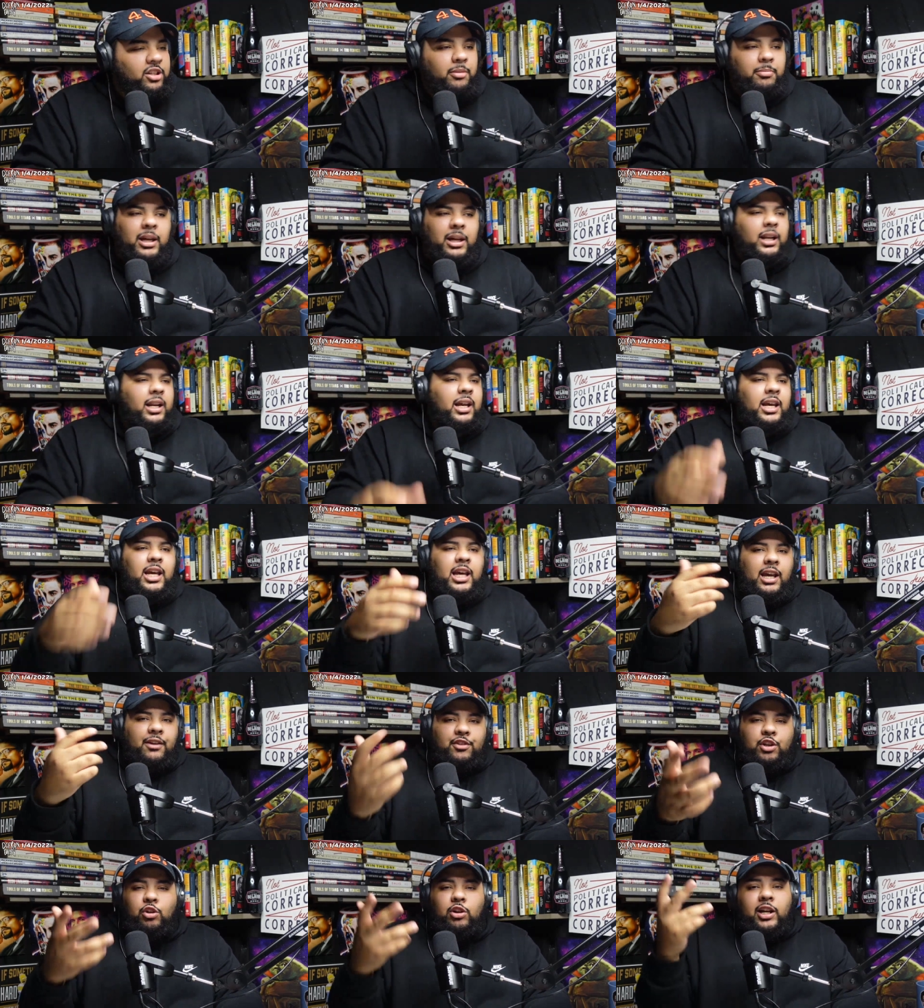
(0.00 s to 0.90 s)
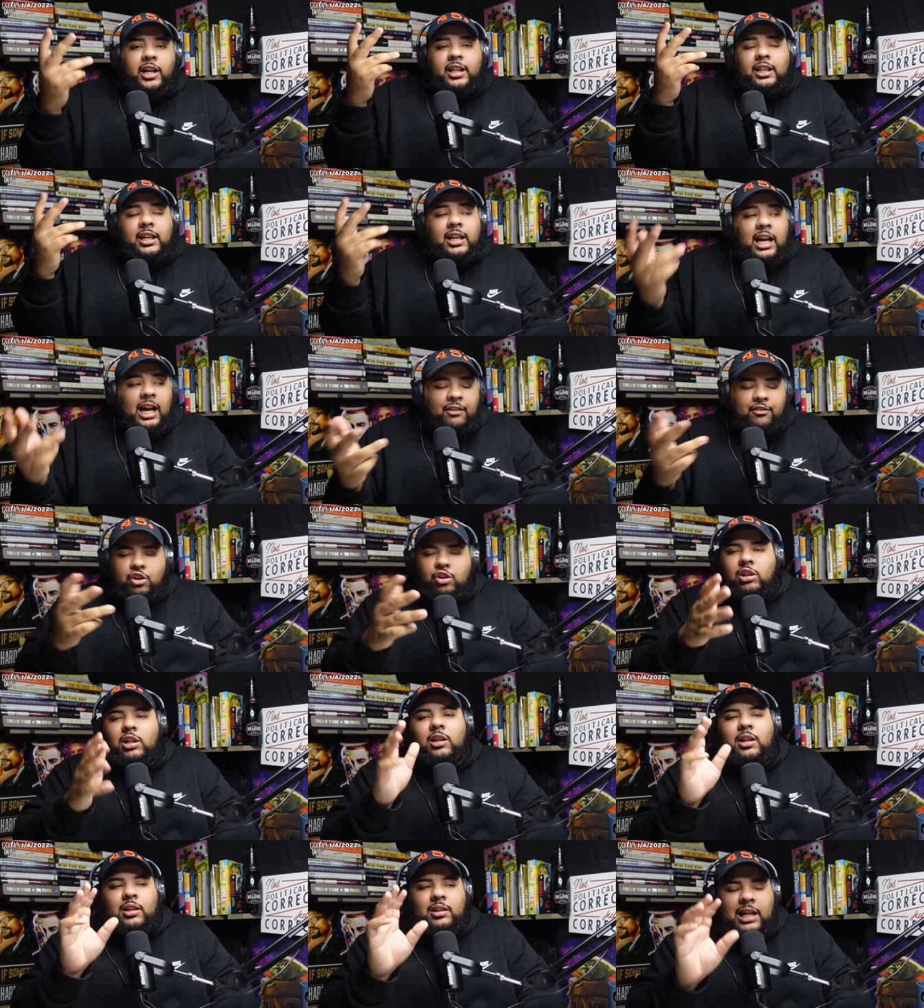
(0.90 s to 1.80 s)
but if you look at if you
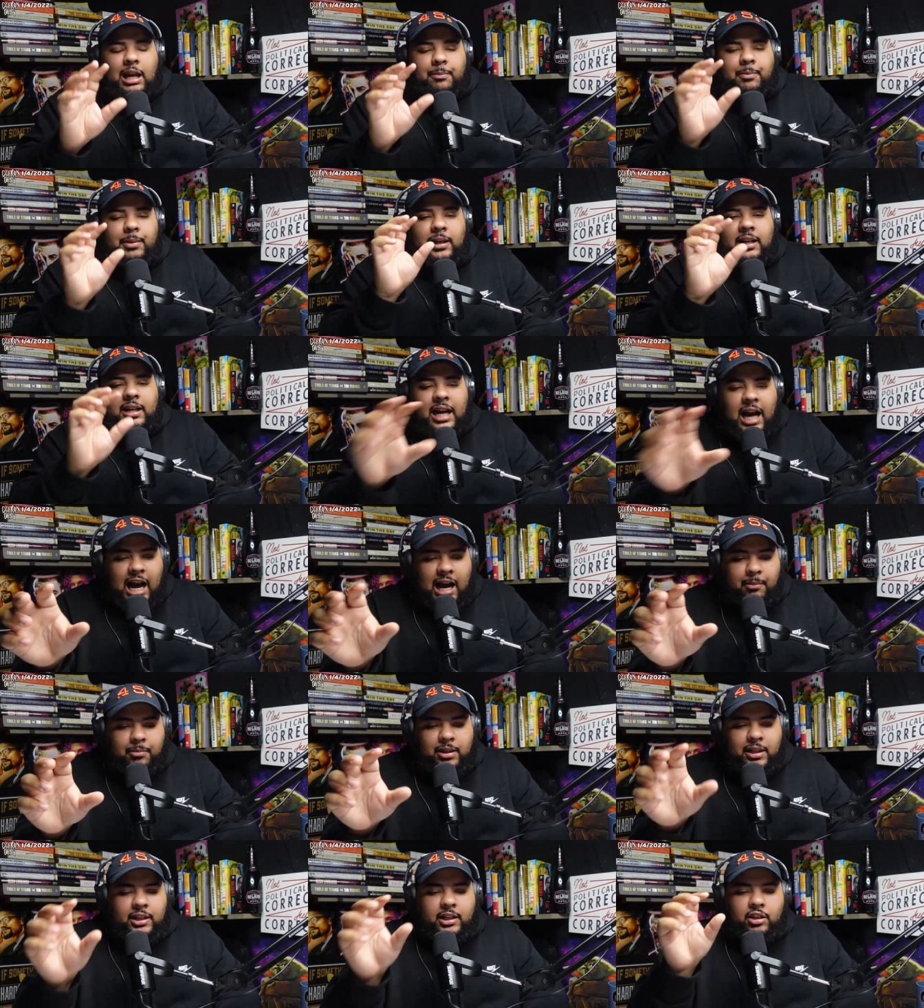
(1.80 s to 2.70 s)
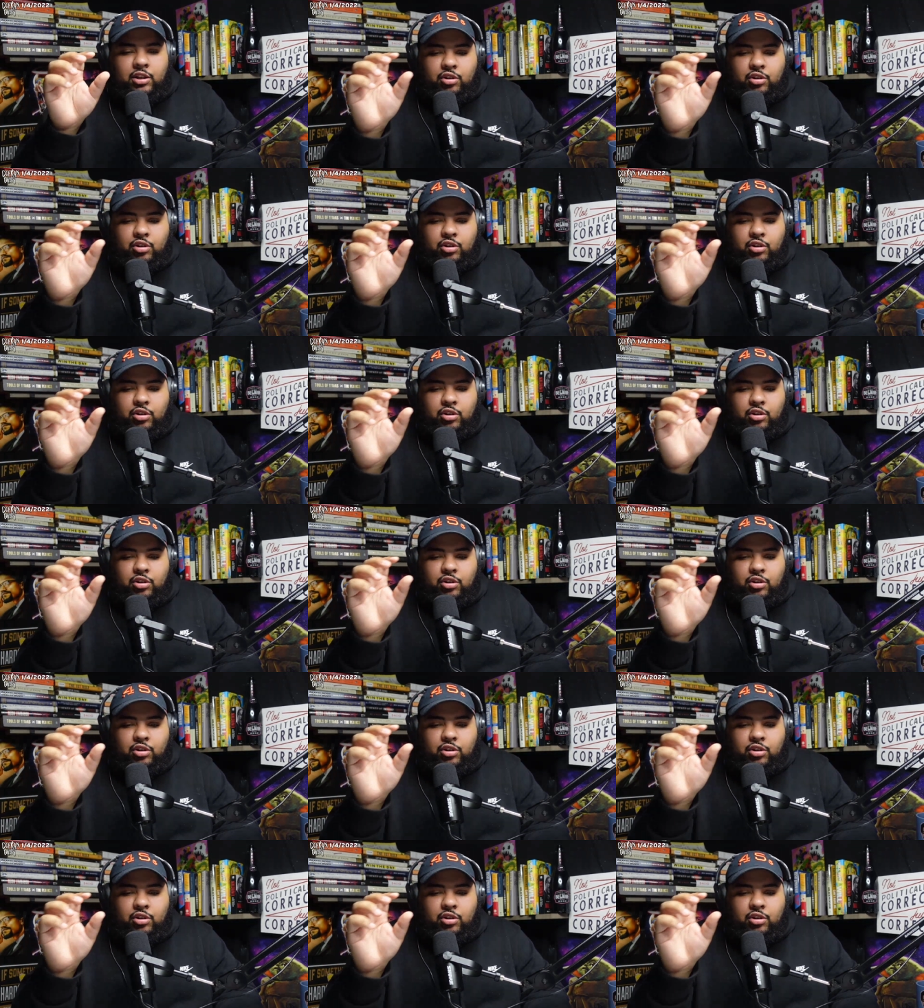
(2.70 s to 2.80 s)
look type in goblin